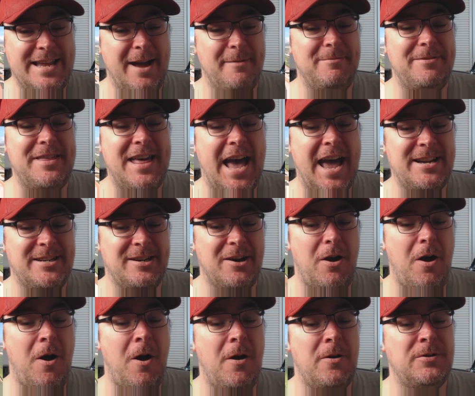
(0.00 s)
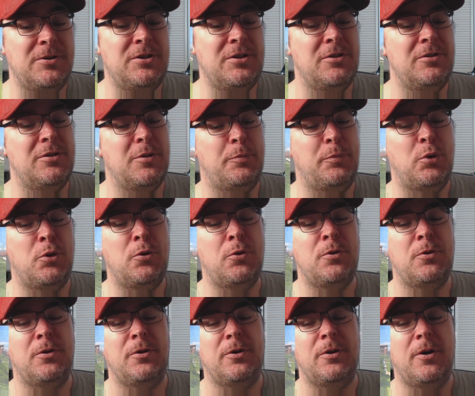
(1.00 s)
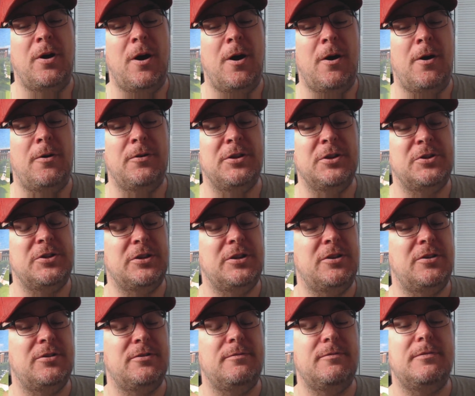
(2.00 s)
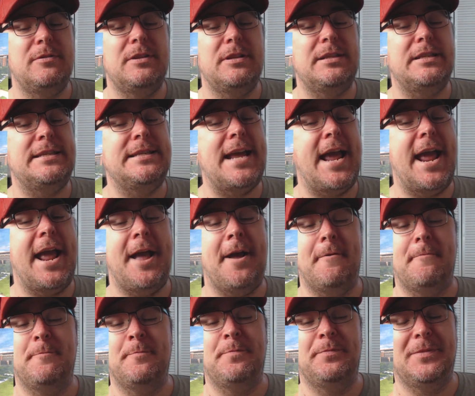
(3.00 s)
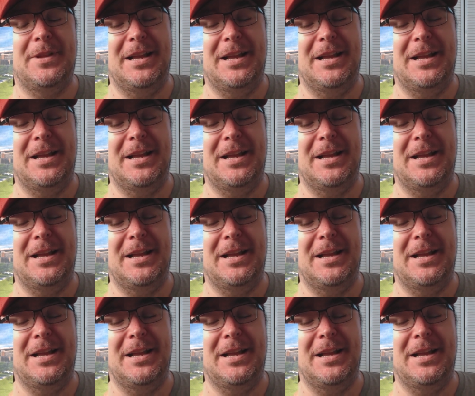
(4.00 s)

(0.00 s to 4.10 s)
yep, that. Oh, dude, the pool. Oh, the jacuzzi. Damn.